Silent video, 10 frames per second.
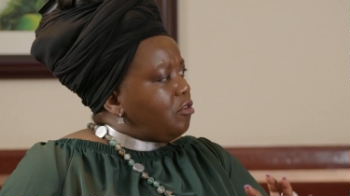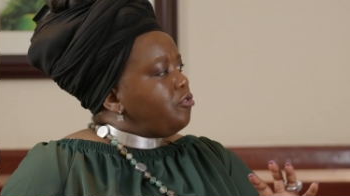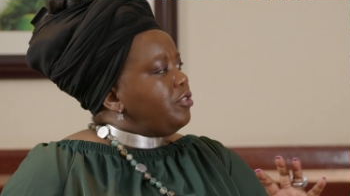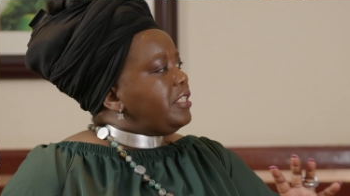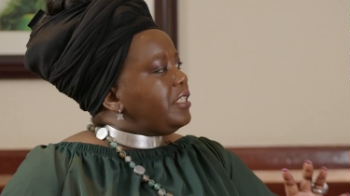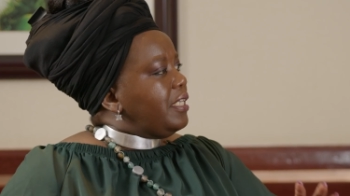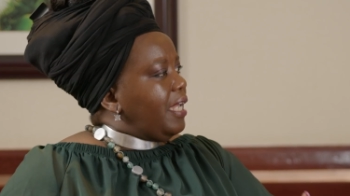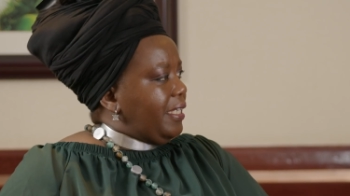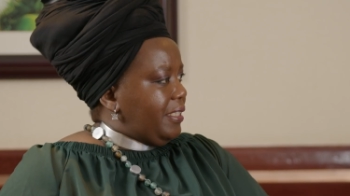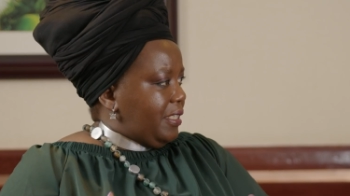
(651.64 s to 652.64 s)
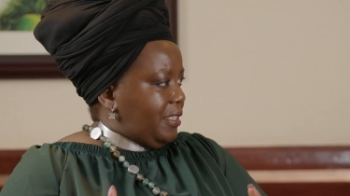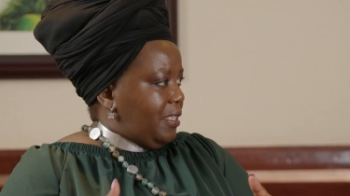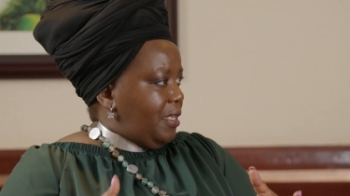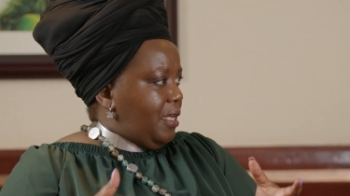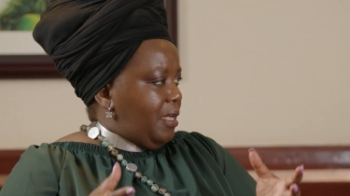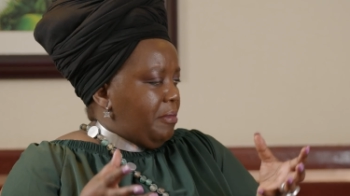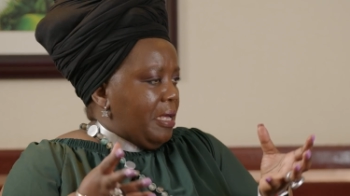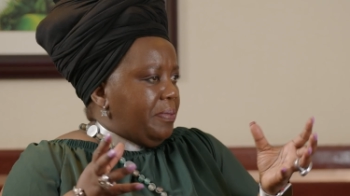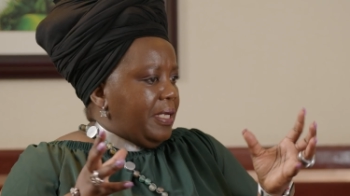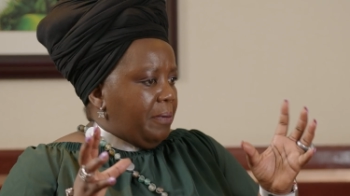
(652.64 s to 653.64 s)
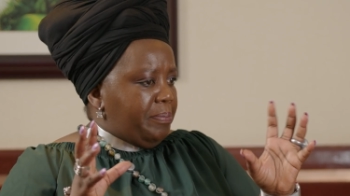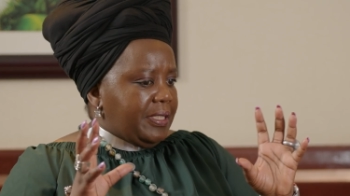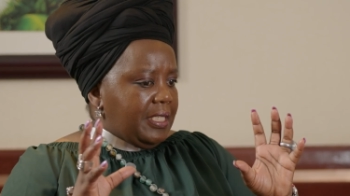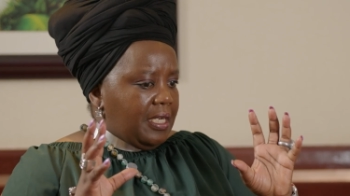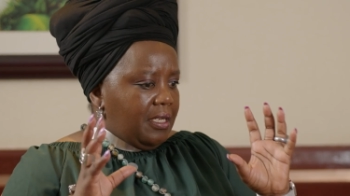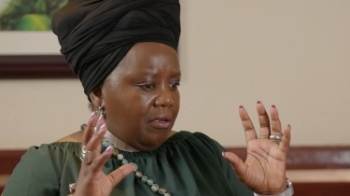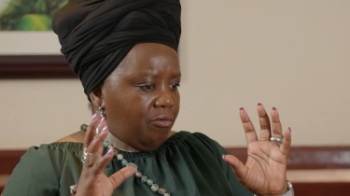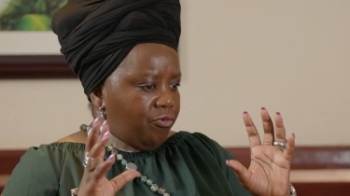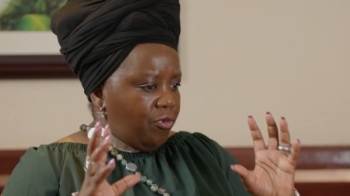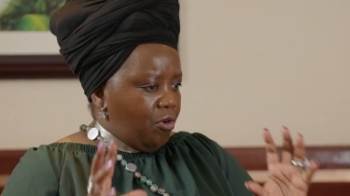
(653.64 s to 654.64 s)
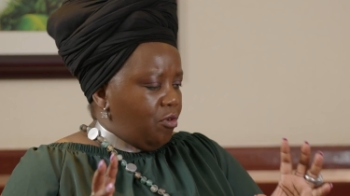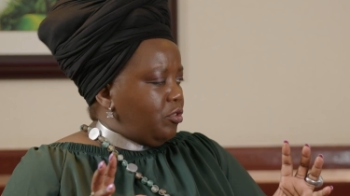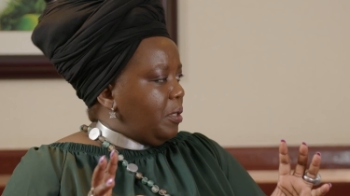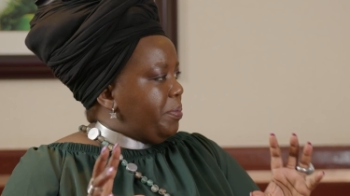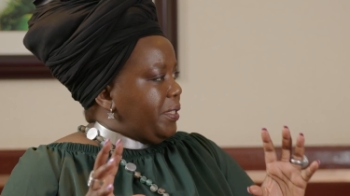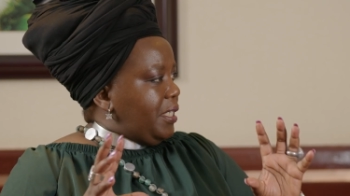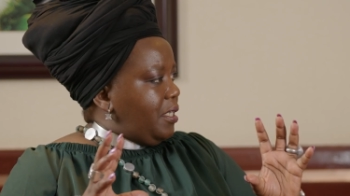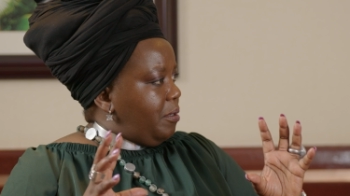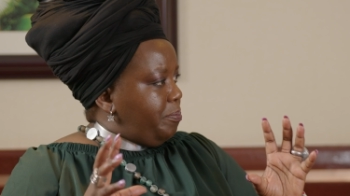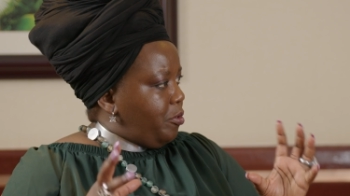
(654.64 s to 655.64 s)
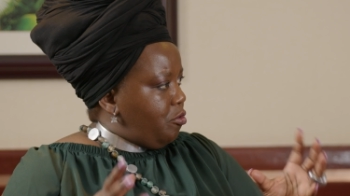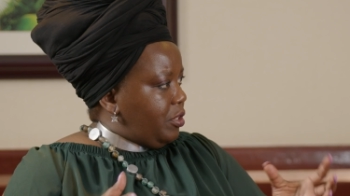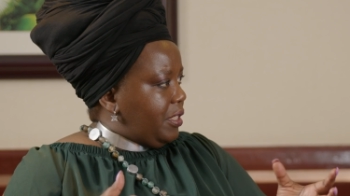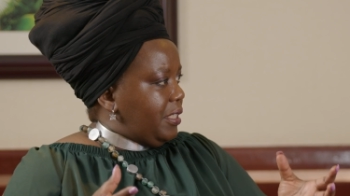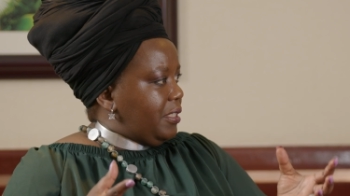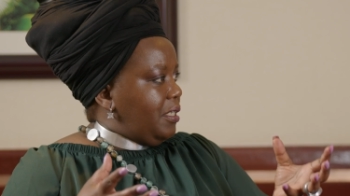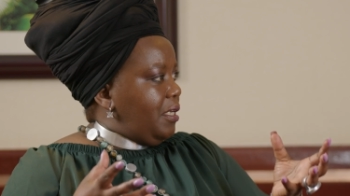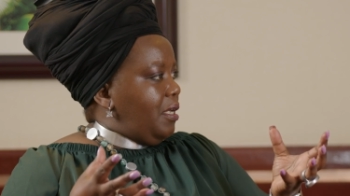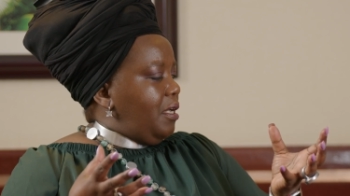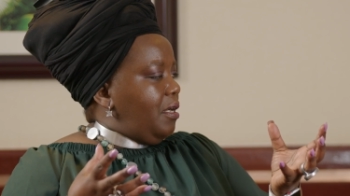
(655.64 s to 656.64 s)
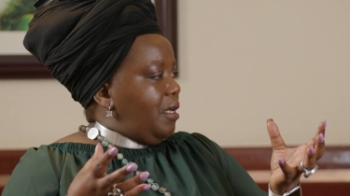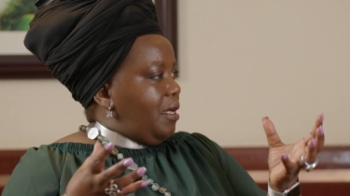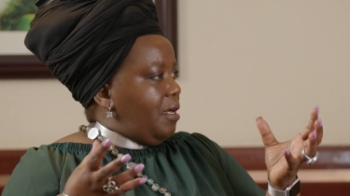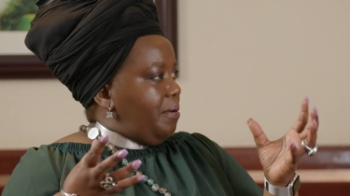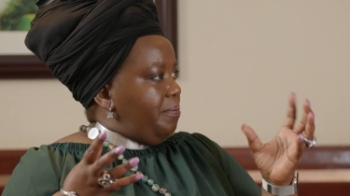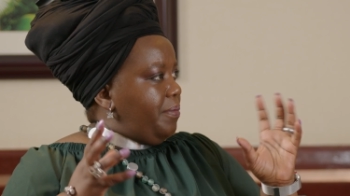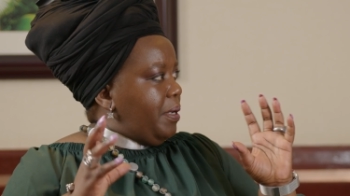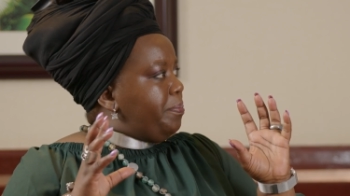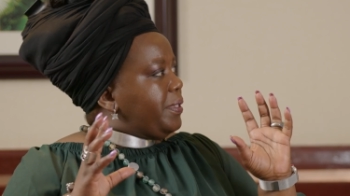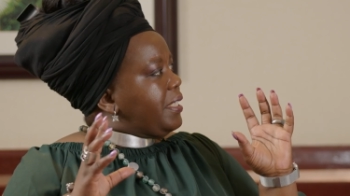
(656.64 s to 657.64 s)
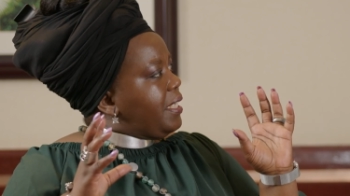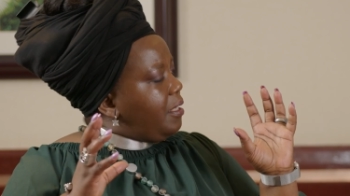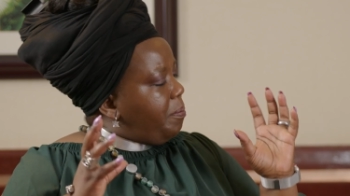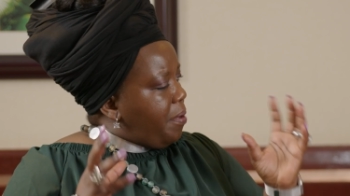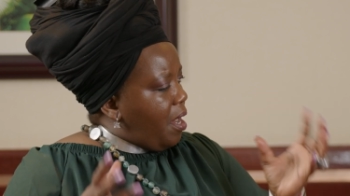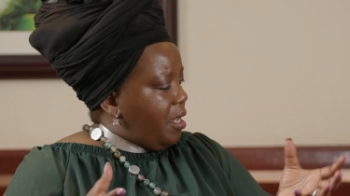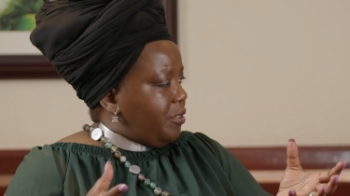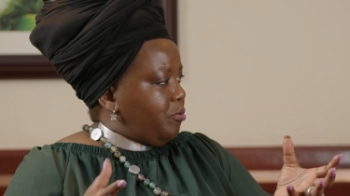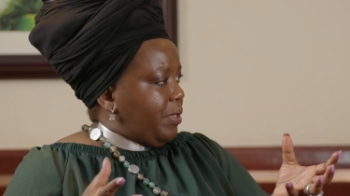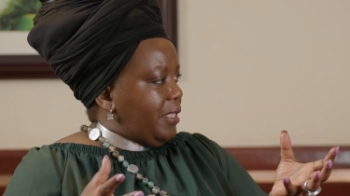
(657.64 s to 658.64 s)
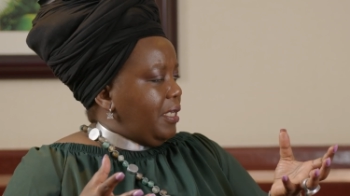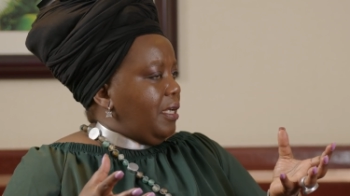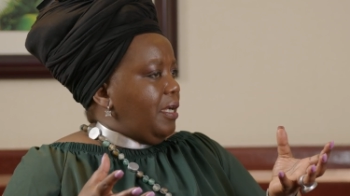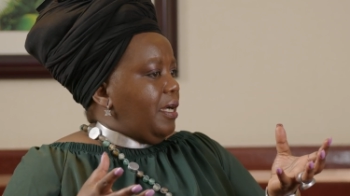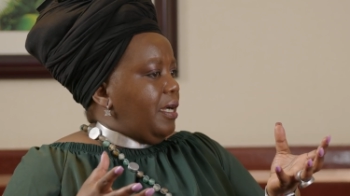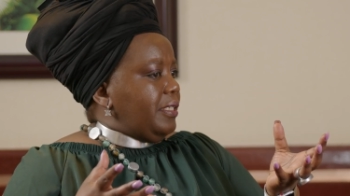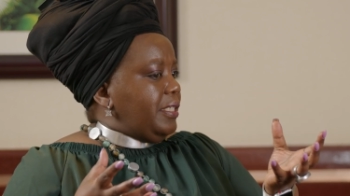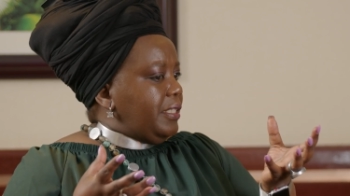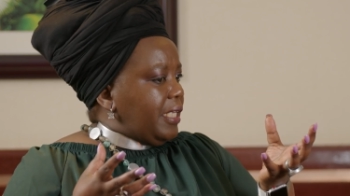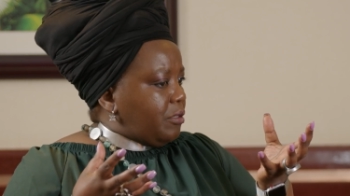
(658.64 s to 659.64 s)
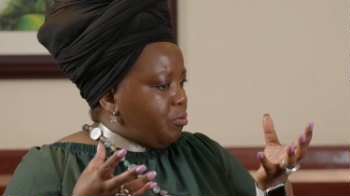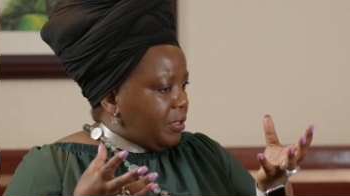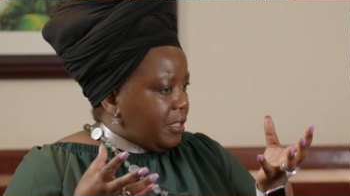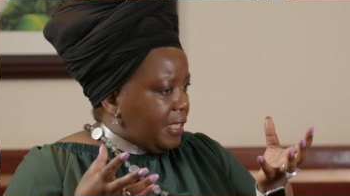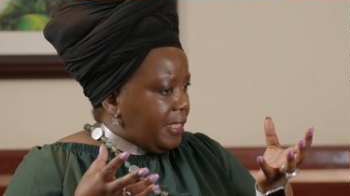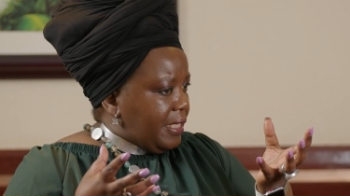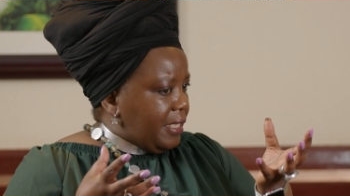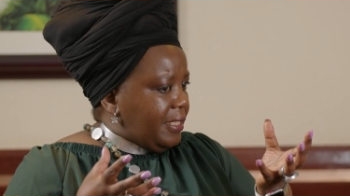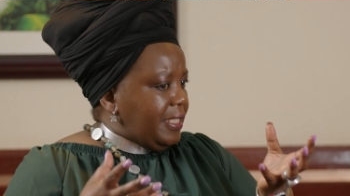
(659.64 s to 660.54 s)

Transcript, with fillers: crystallizes maybe a particular road, a particular process, um, a particular pathway. I think that's what a, a